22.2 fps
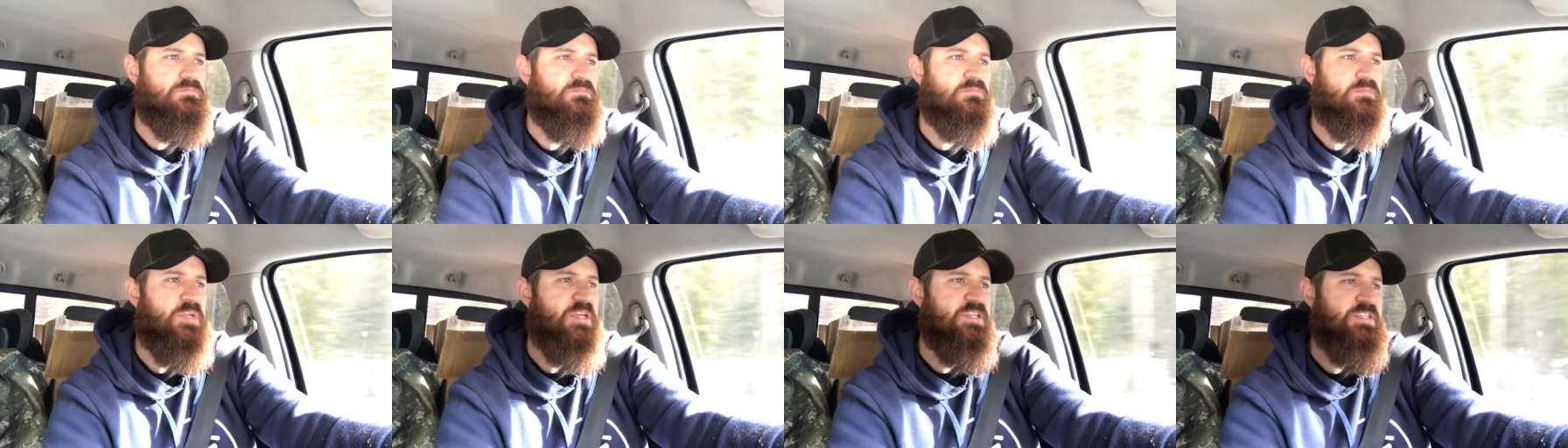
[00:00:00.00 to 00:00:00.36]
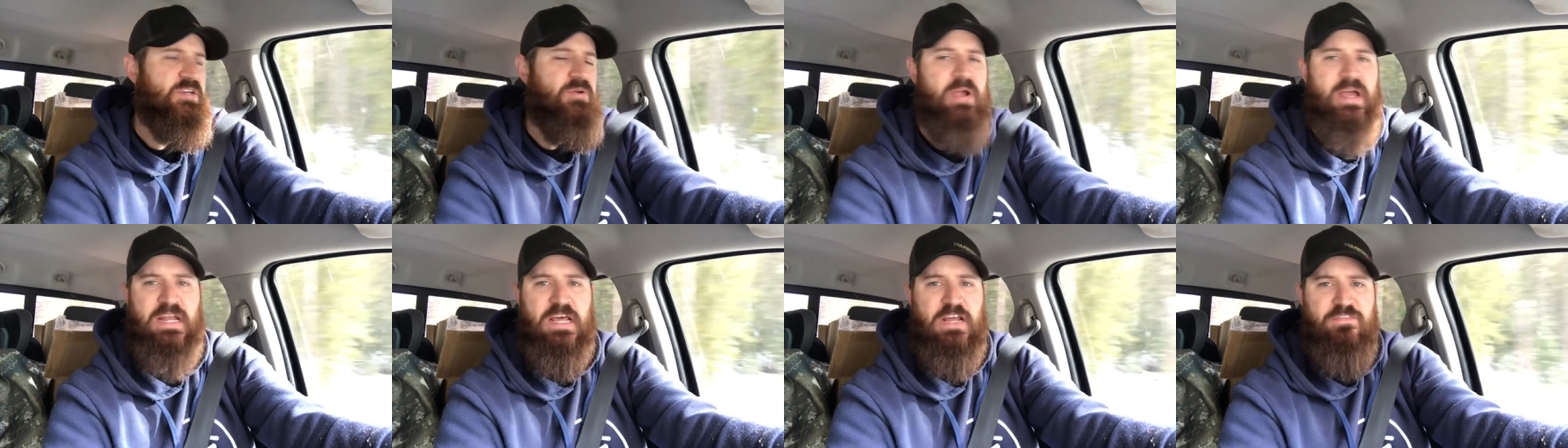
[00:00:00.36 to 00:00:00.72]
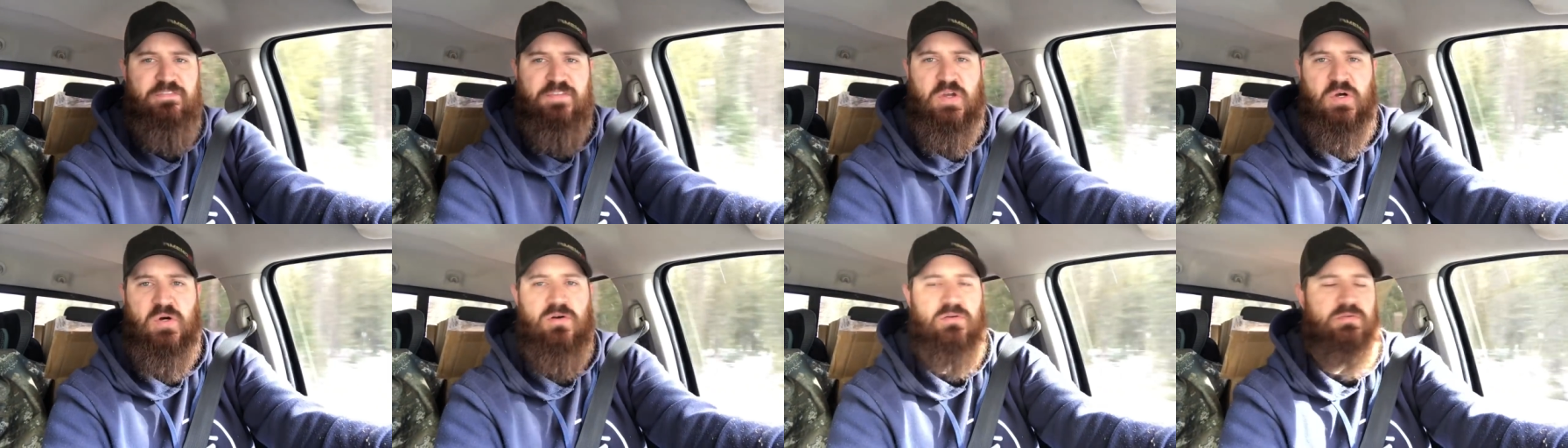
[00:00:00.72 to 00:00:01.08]
because they ran out of
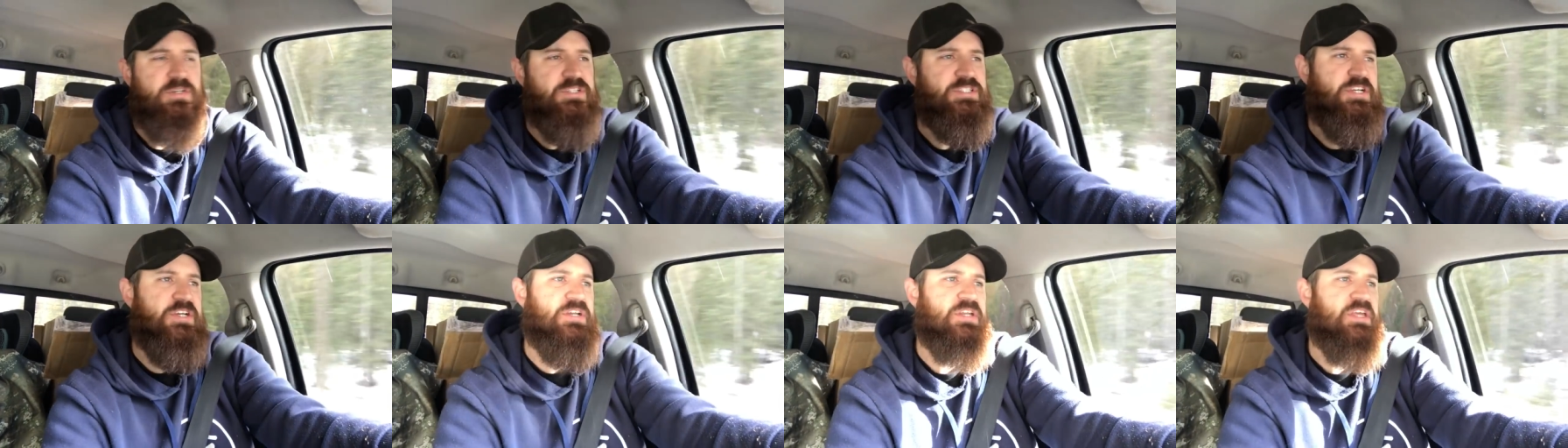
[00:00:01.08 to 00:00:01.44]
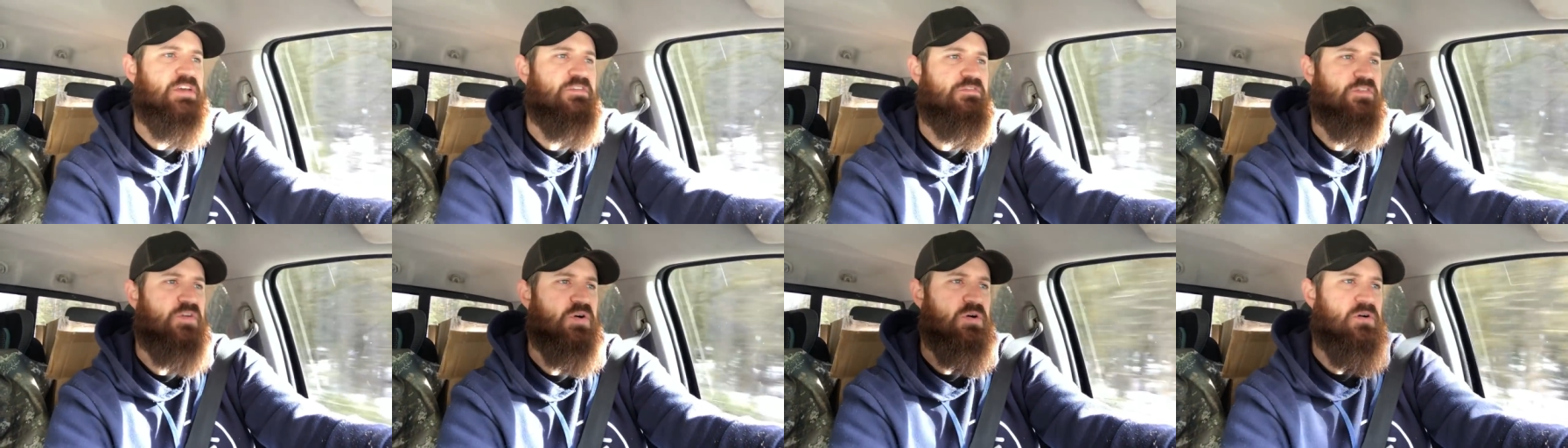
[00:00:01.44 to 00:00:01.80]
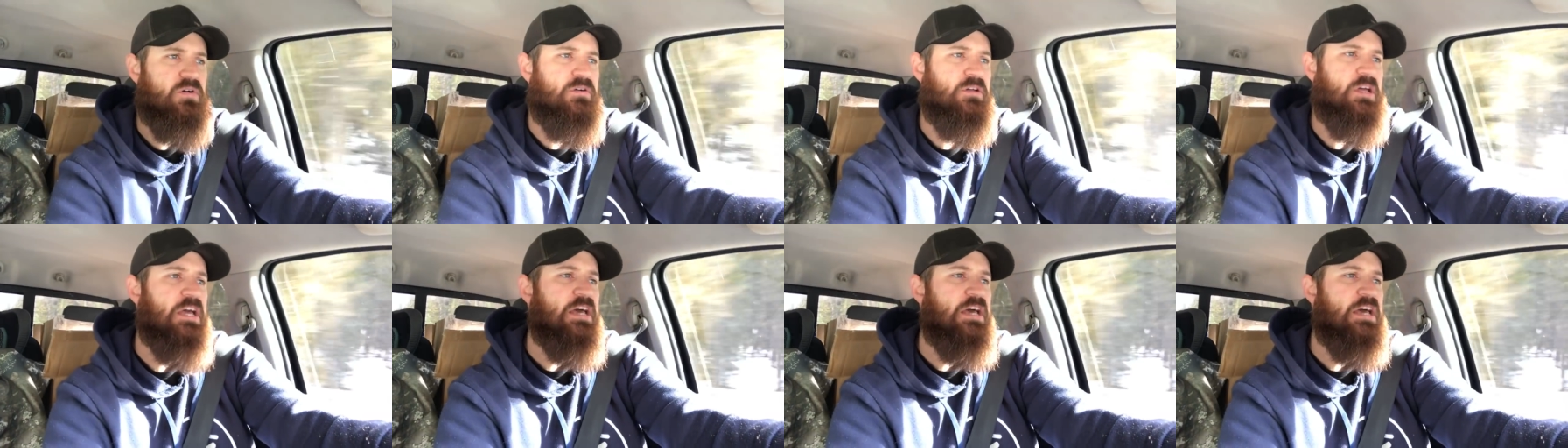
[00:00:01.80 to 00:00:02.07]
fuel, because they couldn't get fuel.